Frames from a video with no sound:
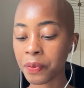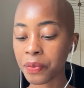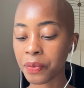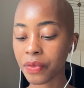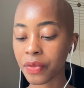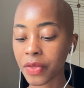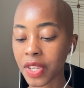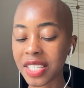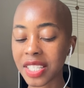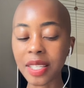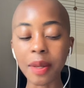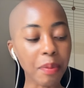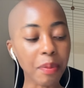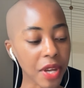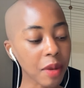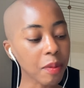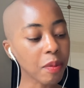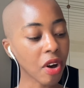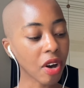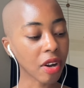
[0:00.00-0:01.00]
is a
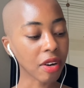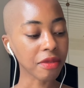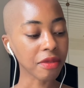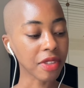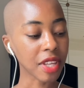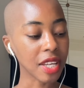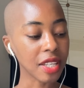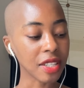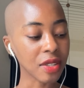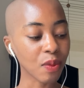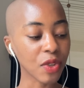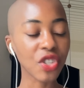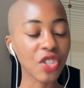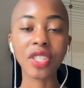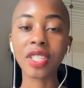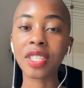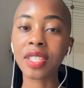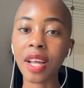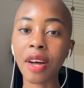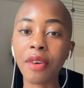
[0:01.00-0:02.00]
big part of this, which
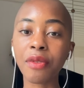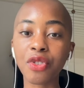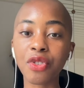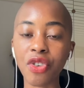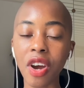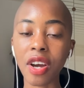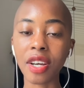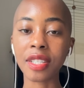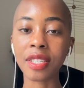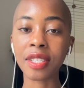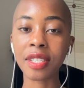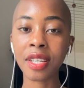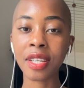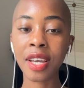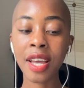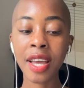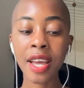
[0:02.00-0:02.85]
is self-trust.